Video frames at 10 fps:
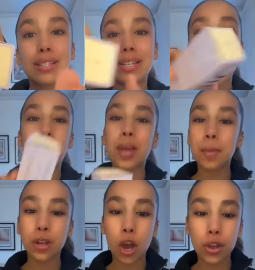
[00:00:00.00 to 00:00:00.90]
and now I'm
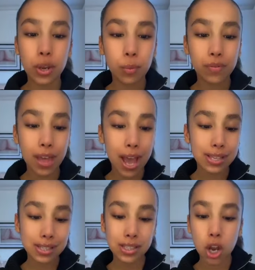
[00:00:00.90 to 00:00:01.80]
gonna be going in with
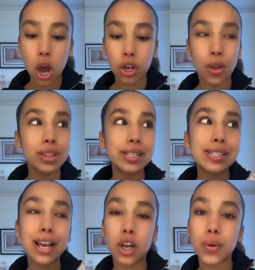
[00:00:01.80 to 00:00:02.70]
their Star Glow, and
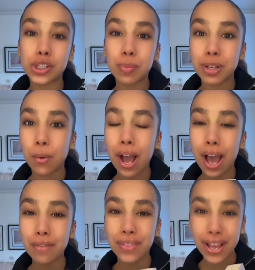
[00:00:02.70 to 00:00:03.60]
this is their glowy super gel.
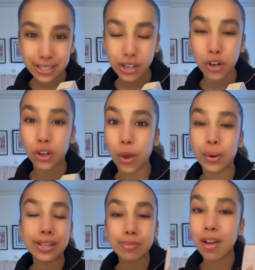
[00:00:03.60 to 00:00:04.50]
I have their Sun
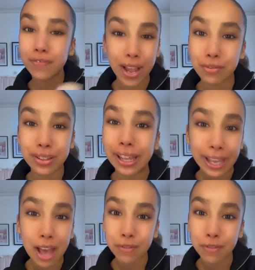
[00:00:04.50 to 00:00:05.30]
Glow, and it's my favorite thing